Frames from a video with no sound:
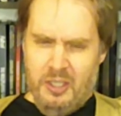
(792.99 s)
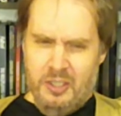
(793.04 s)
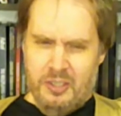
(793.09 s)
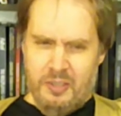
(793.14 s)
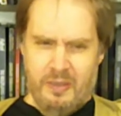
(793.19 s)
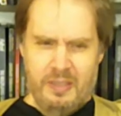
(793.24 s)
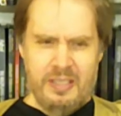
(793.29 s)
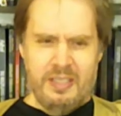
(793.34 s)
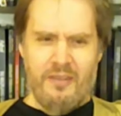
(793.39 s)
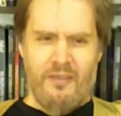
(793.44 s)

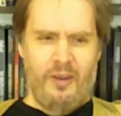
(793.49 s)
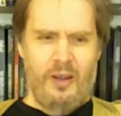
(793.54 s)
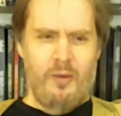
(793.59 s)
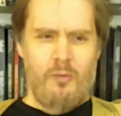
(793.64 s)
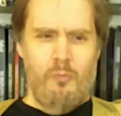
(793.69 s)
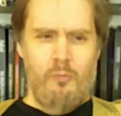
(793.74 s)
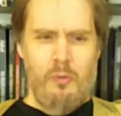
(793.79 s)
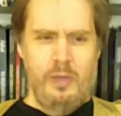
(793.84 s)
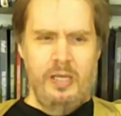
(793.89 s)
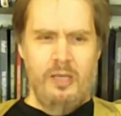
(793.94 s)
so it is a very
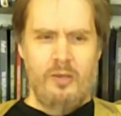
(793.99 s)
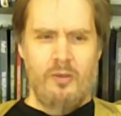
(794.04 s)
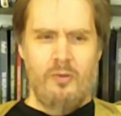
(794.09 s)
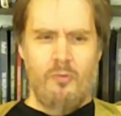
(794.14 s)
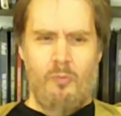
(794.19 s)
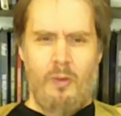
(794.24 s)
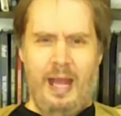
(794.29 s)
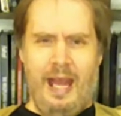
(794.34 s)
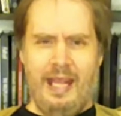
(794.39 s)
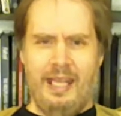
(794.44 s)
weird,
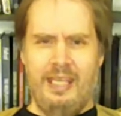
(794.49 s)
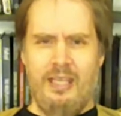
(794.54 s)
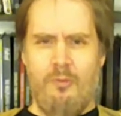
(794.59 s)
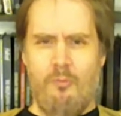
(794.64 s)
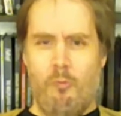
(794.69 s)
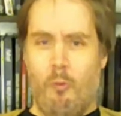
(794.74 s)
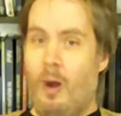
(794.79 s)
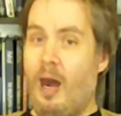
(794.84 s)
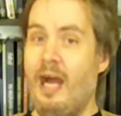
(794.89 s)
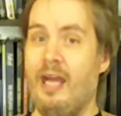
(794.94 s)
wacky,
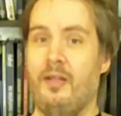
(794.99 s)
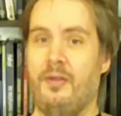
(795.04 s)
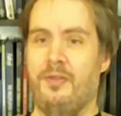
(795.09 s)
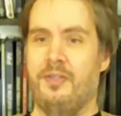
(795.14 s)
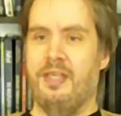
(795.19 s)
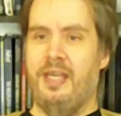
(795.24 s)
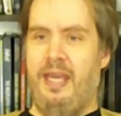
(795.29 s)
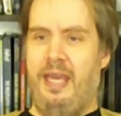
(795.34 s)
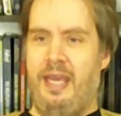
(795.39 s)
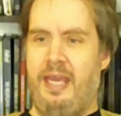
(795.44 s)

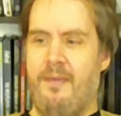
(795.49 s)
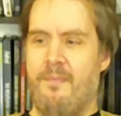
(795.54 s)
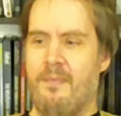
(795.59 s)
wild game.